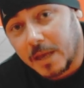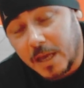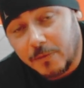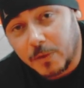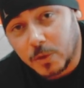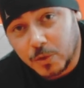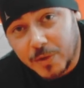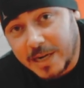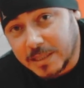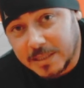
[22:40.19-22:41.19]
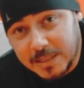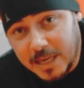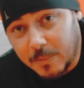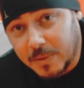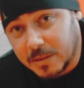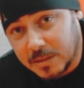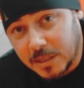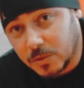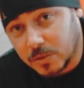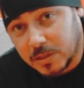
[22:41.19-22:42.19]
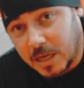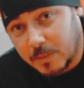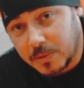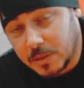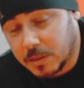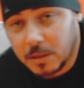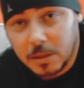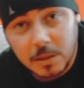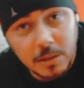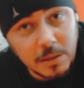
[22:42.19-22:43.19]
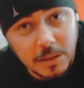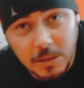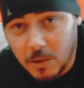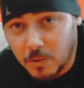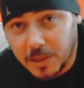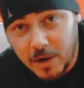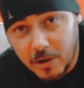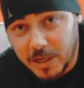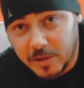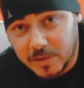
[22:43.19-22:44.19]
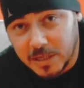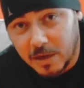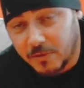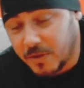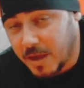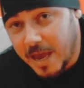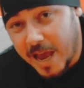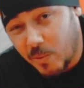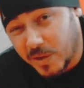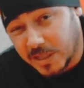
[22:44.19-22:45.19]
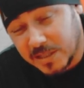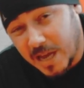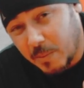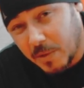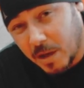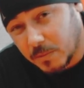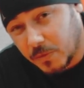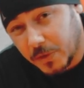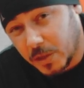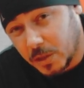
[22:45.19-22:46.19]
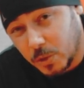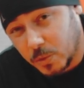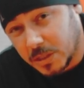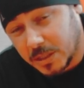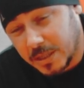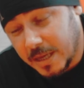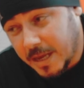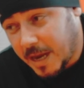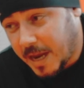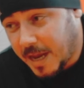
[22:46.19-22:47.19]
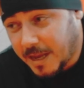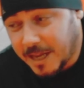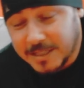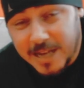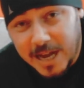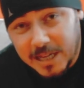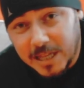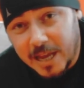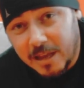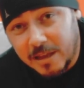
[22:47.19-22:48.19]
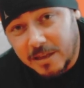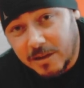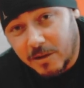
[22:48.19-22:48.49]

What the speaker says: If you try to skip essential steps, you're only hurting yourself. And when the time comes for you to use it, it's kind of like,